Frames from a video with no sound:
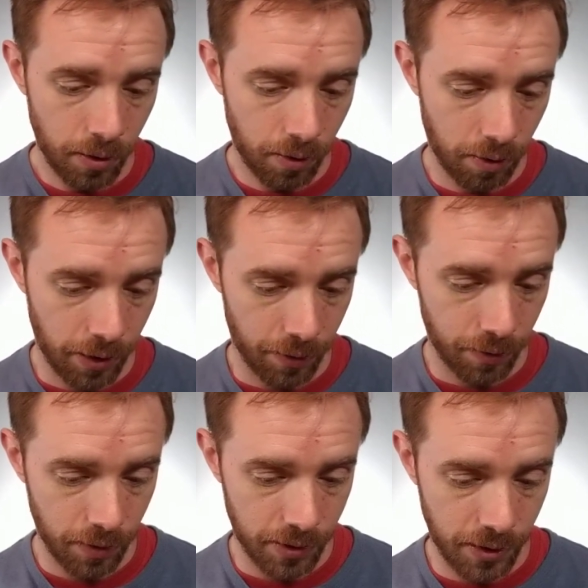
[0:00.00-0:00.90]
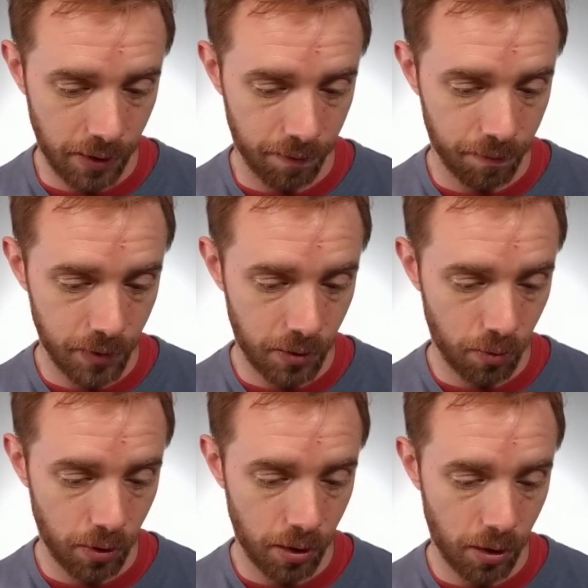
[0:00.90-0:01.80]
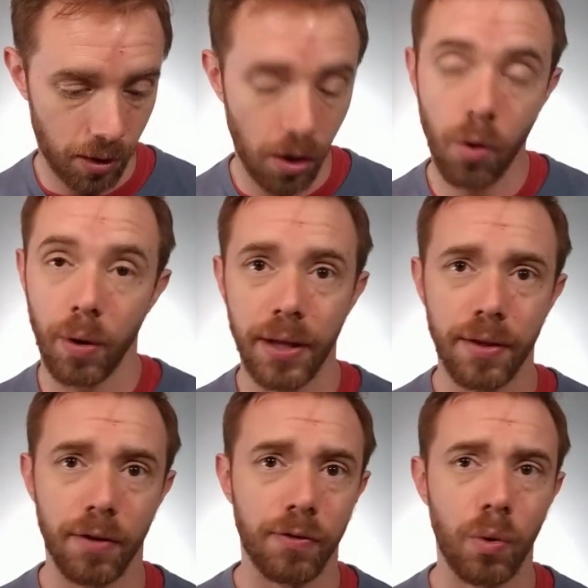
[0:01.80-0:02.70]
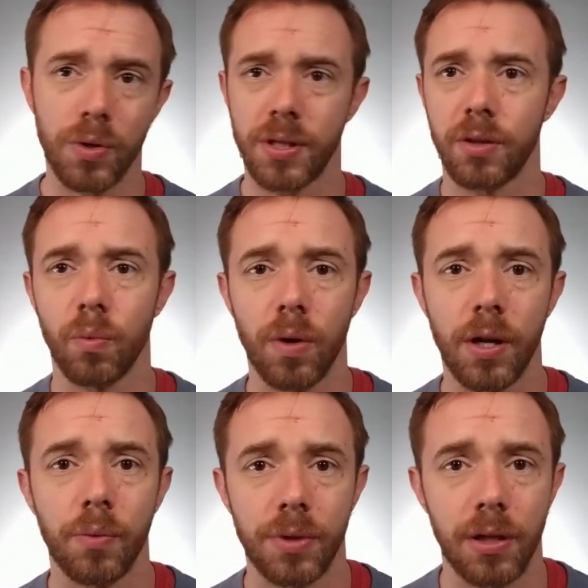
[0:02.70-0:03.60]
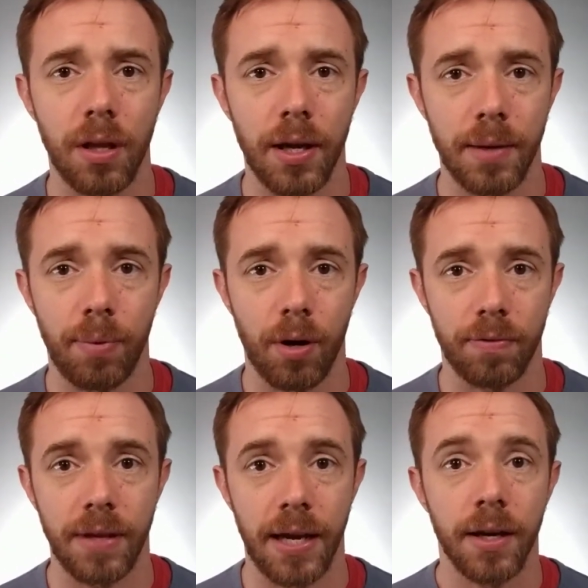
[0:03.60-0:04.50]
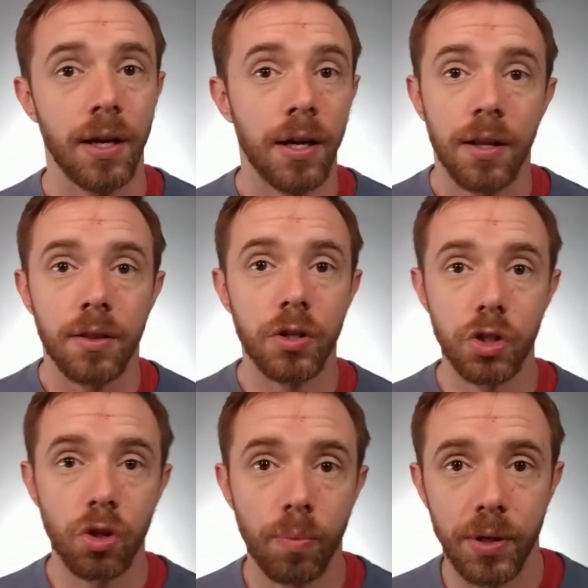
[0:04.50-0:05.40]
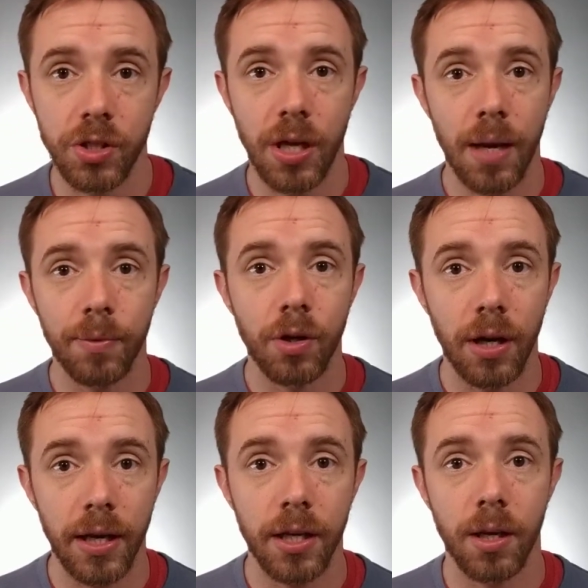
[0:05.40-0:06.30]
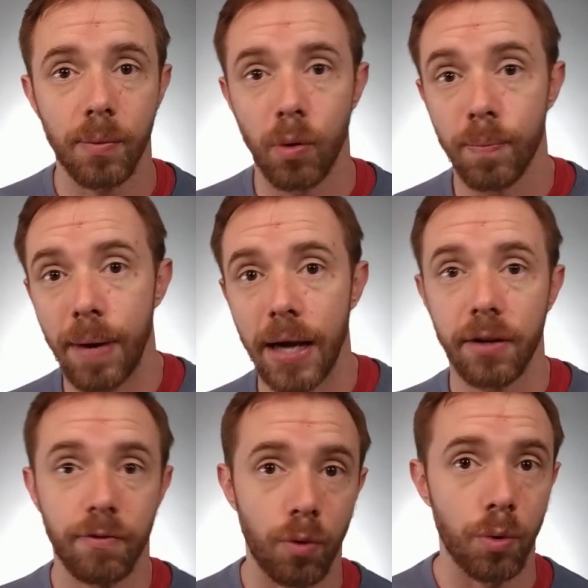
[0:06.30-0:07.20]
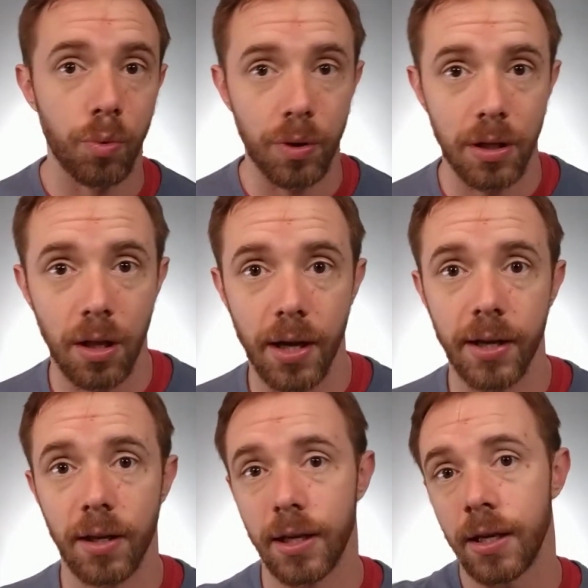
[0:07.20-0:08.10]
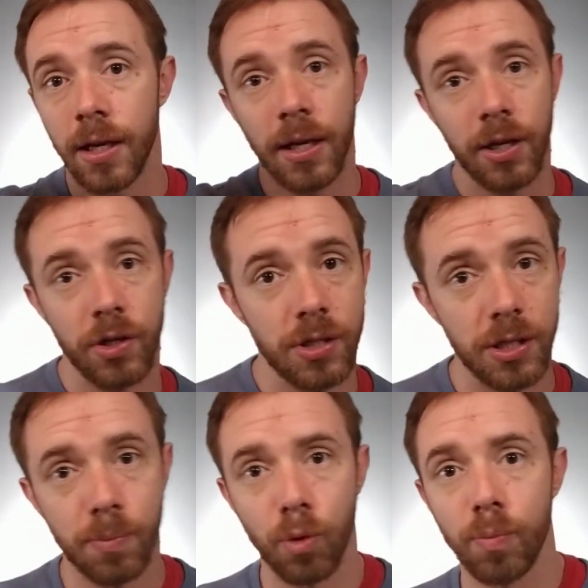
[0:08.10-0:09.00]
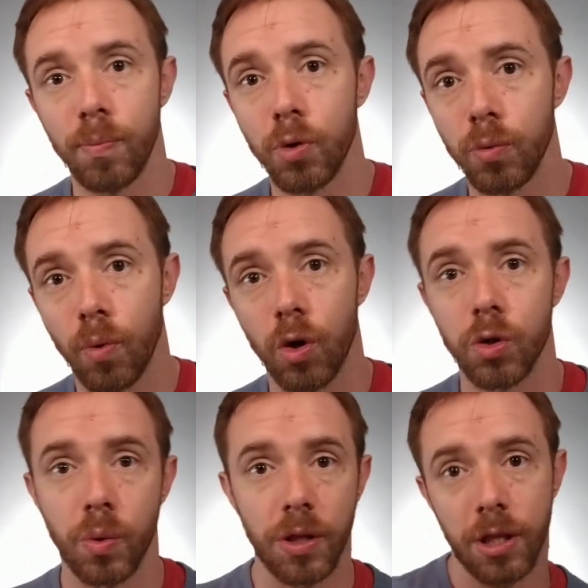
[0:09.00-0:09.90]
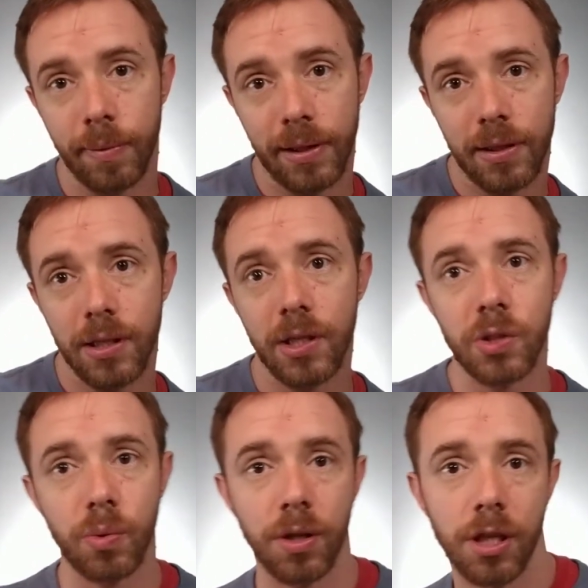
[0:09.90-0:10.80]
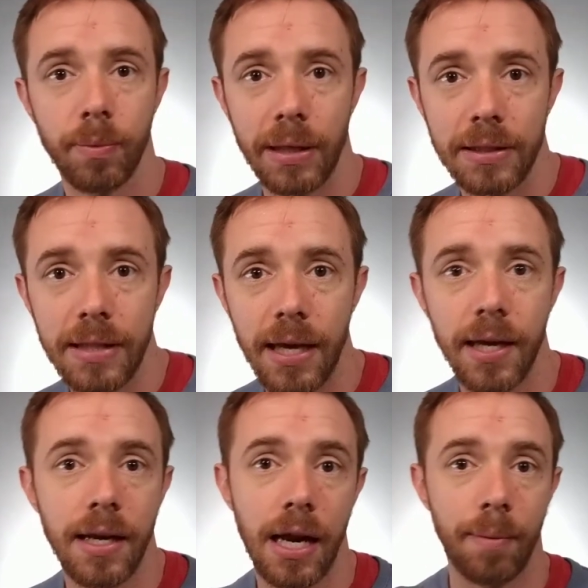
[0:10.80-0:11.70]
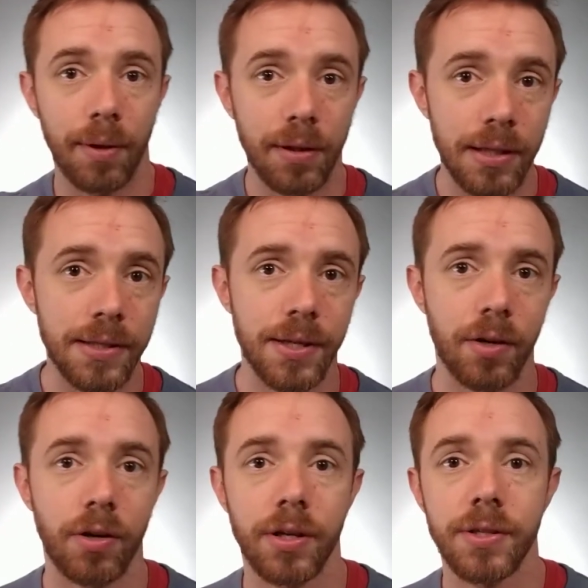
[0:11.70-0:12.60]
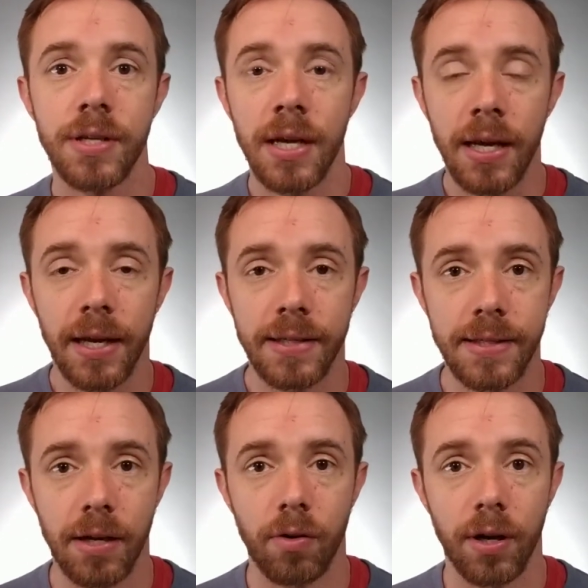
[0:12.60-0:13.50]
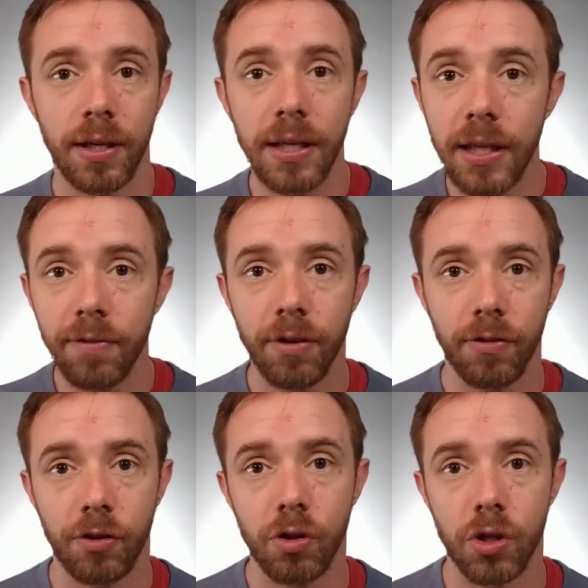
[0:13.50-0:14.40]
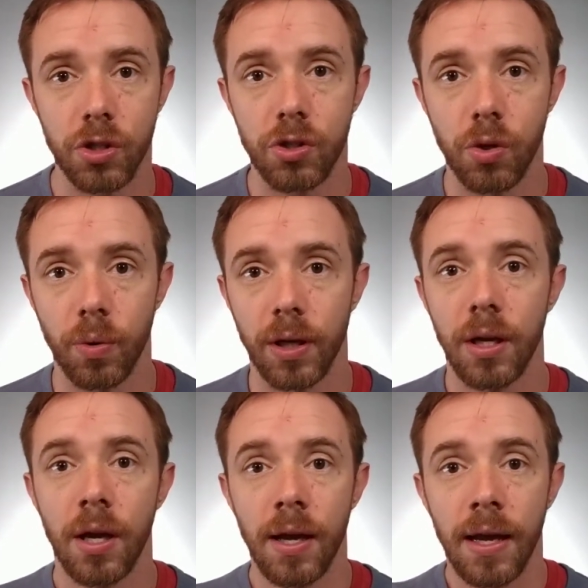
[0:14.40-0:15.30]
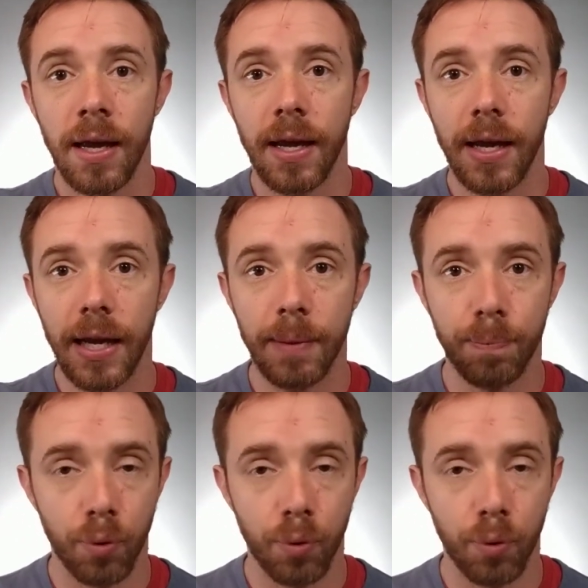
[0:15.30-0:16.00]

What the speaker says: All right, let's see. And then of course, like the working with a client part of that. There's so much time you're gonna end up going back and forth with a client, like, here's these more mood boards, what do you think about this? What do you think about that? How about these areas, etc. Even if you're just doing a